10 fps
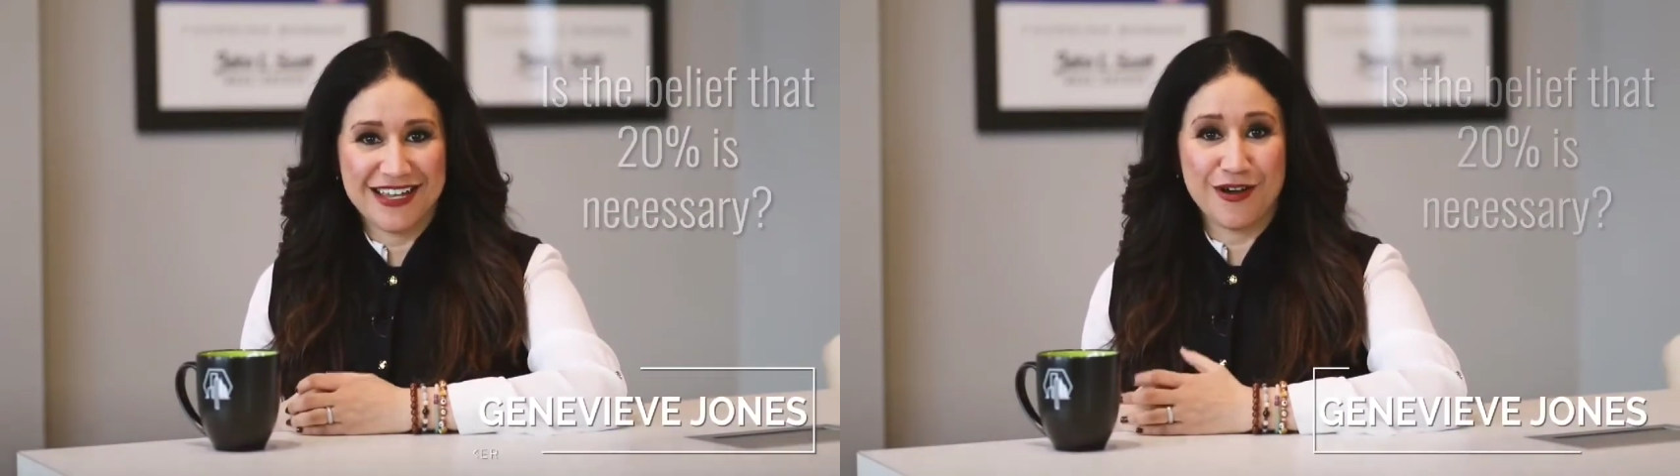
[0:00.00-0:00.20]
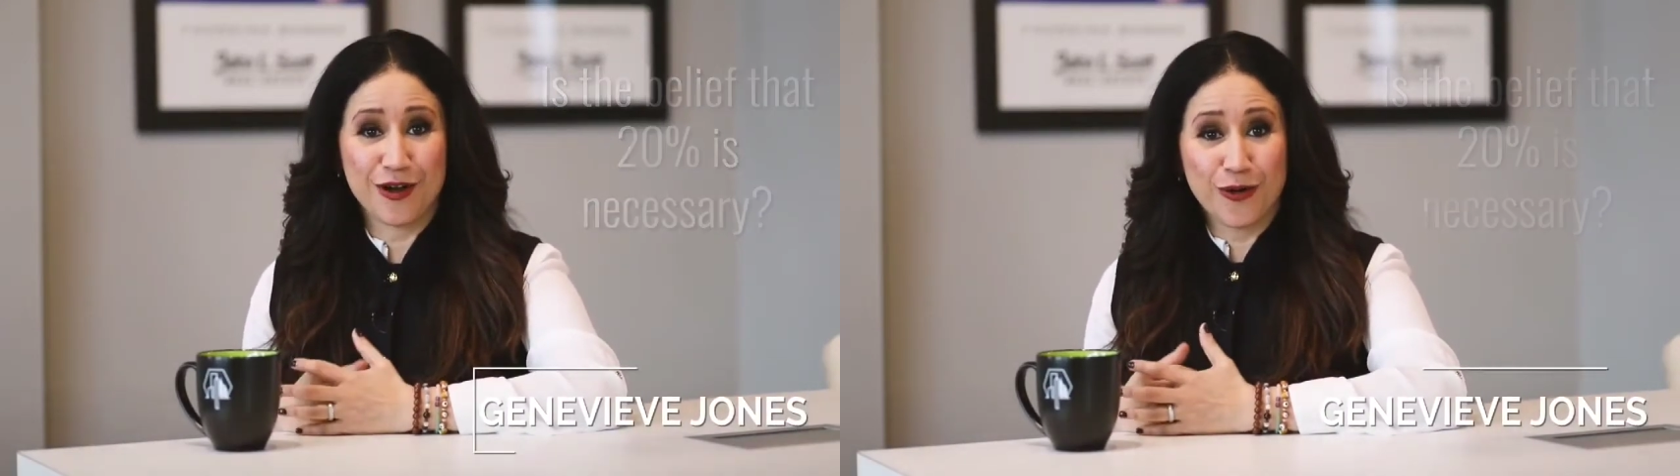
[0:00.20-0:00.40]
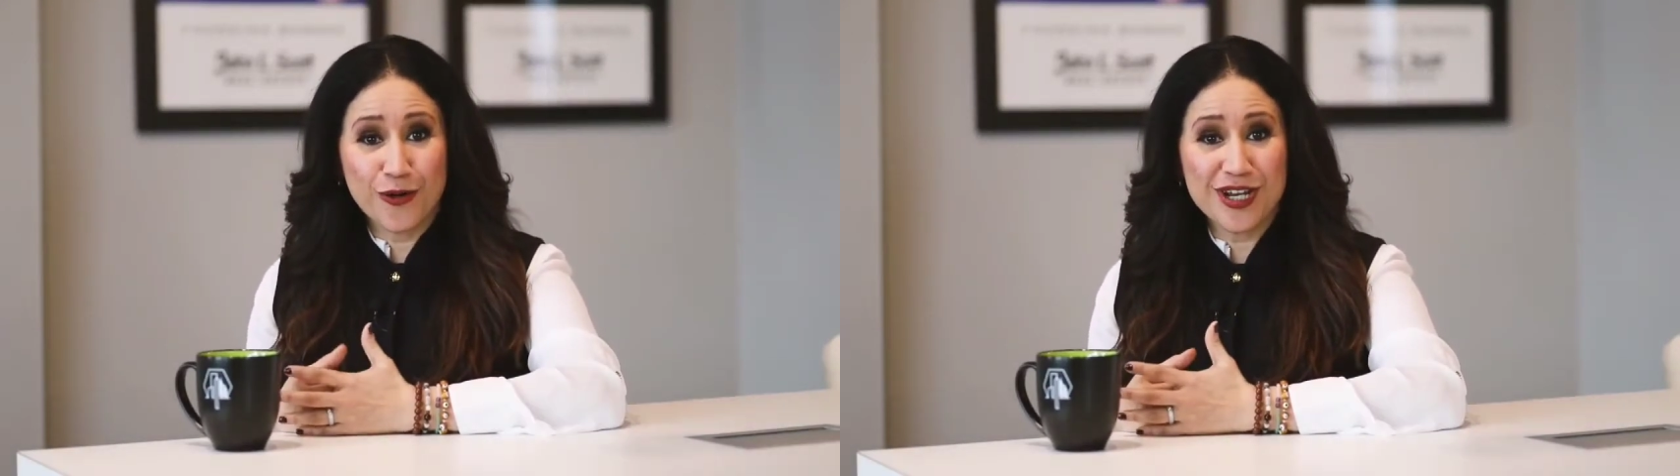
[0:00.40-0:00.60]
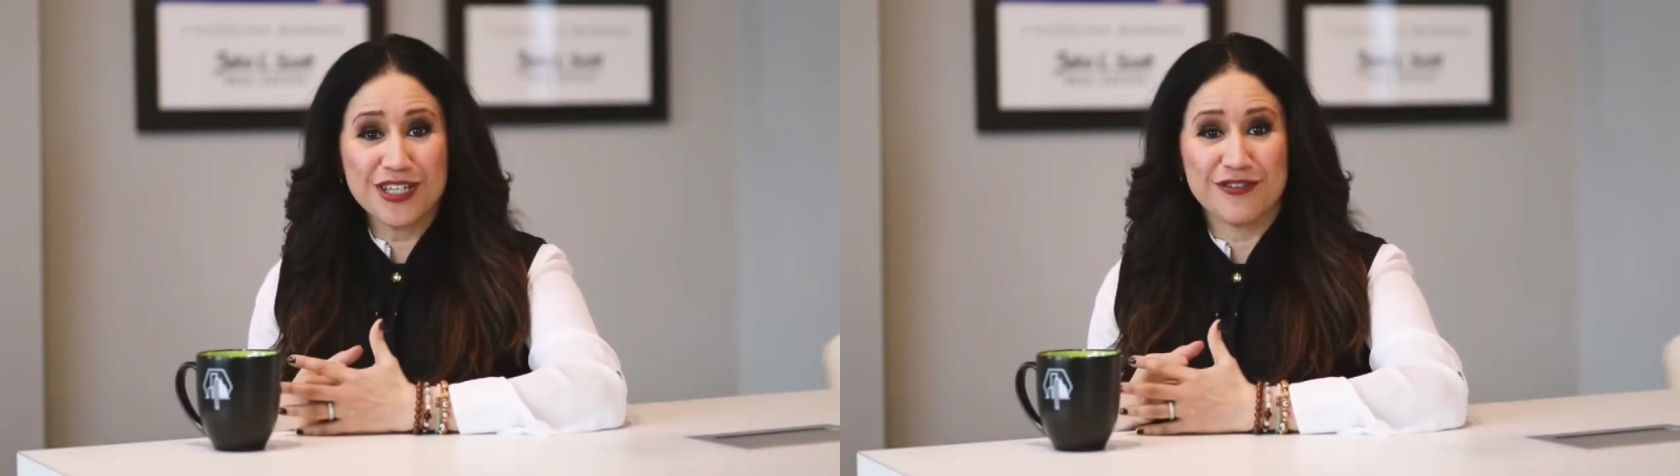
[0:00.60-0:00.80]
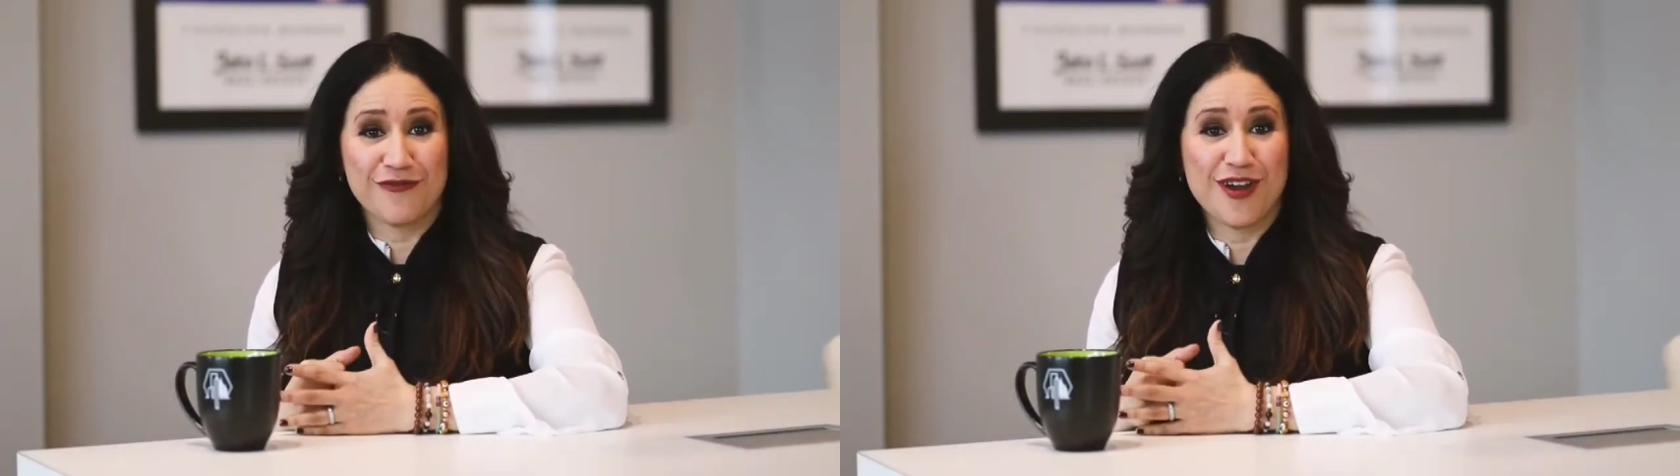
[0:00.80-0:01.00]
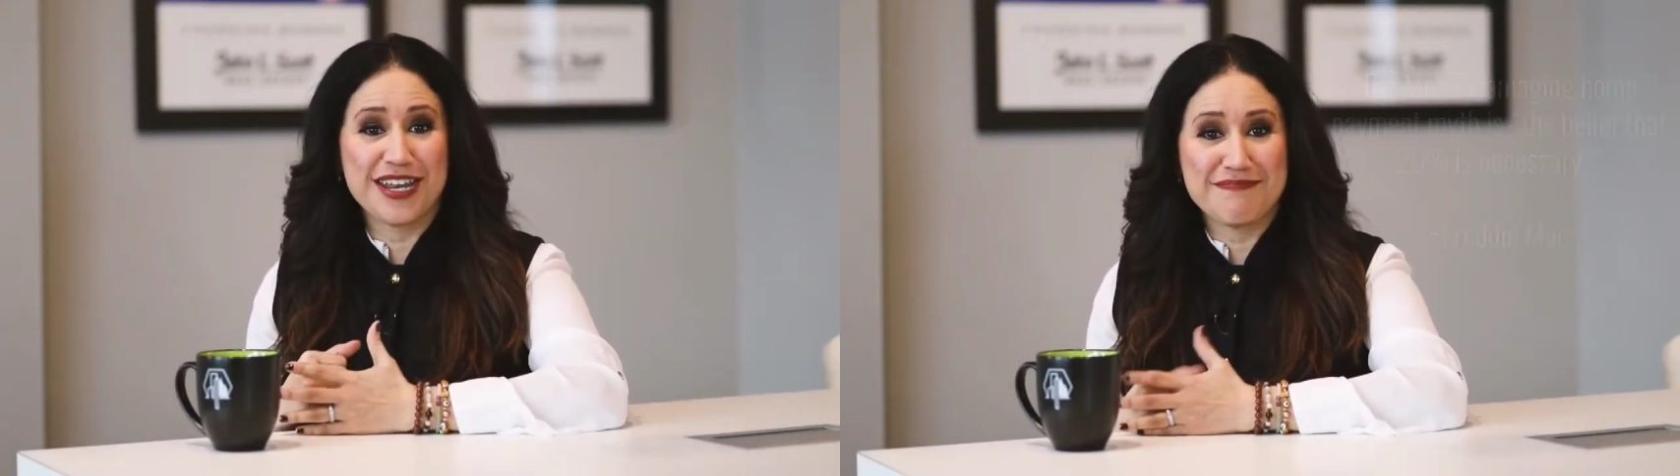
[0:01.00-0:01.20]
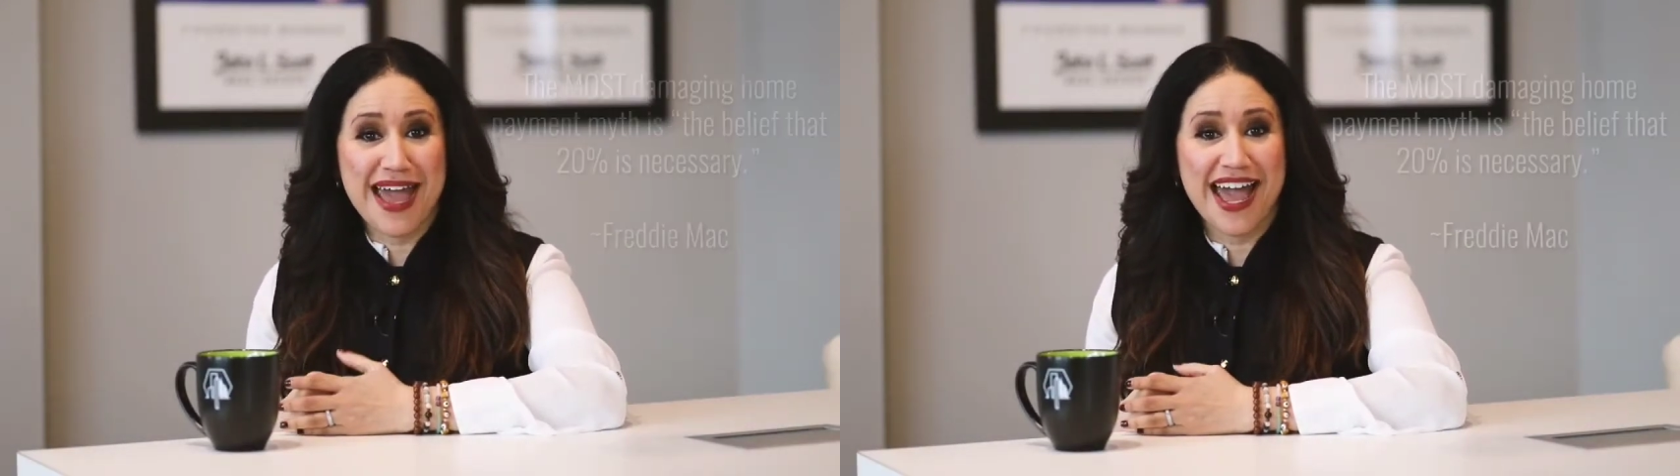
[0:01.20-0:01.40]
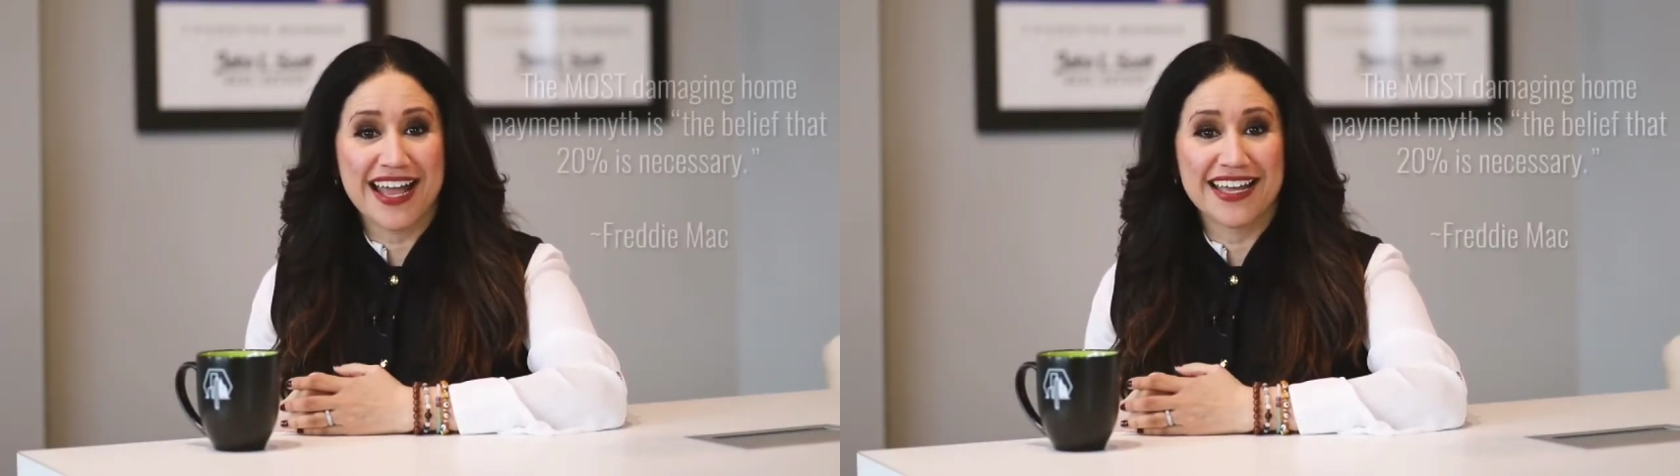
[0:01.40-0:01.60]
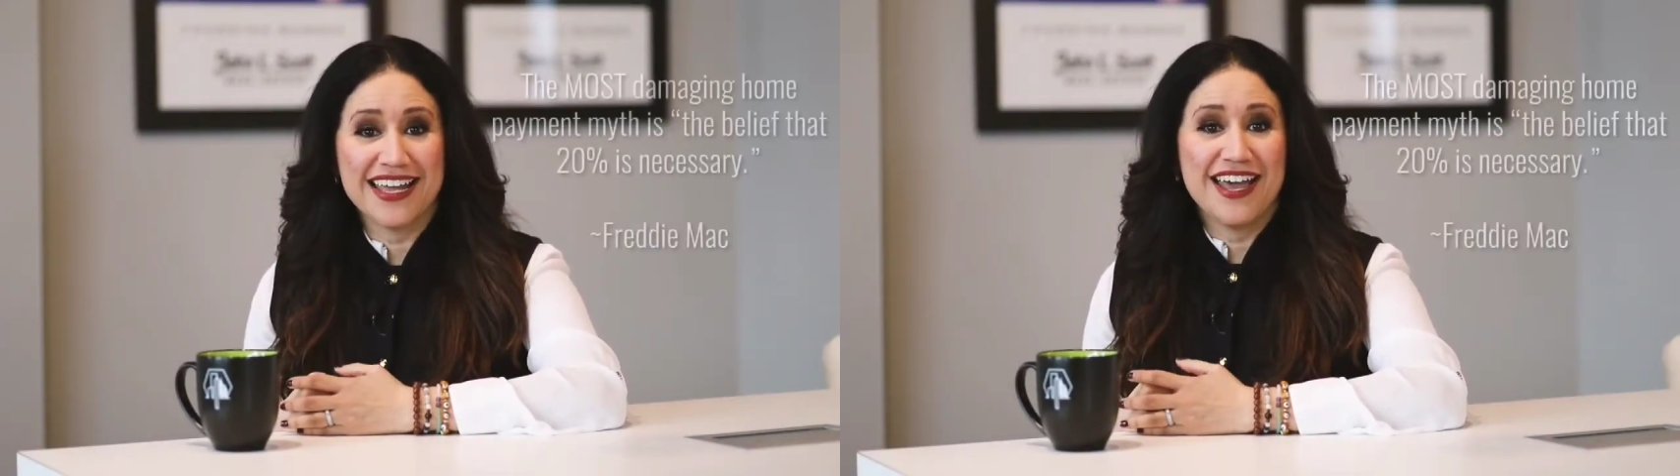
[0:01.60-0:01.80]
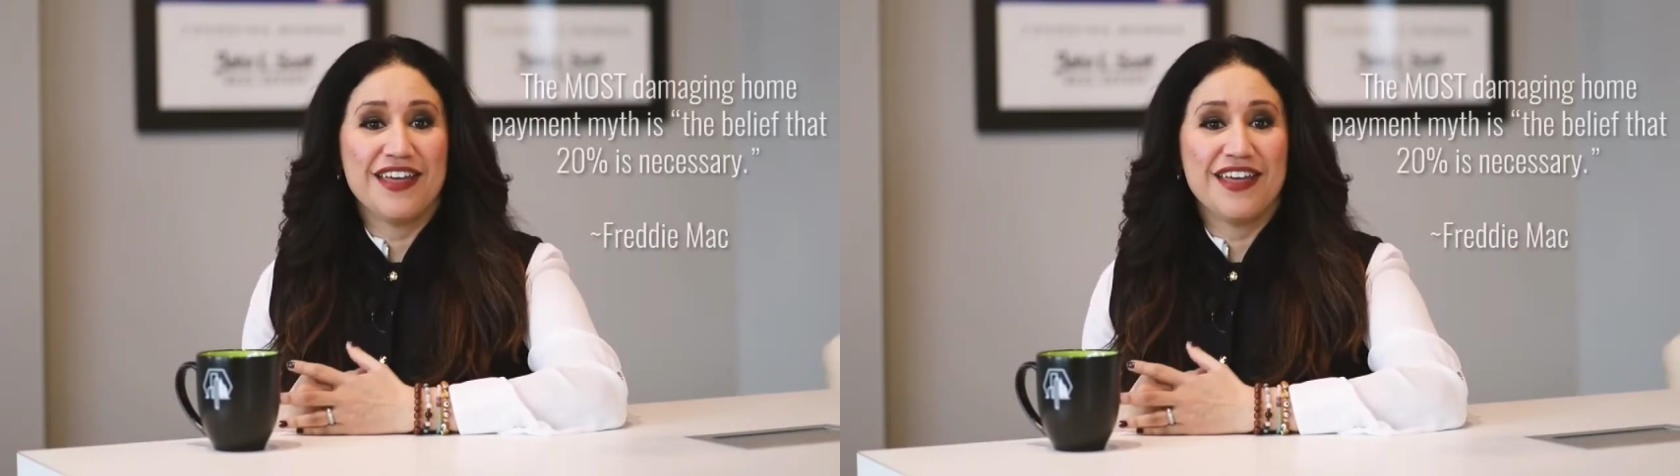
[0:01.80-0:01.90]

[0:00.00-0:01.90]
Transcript: Now, according to Freddie Mac,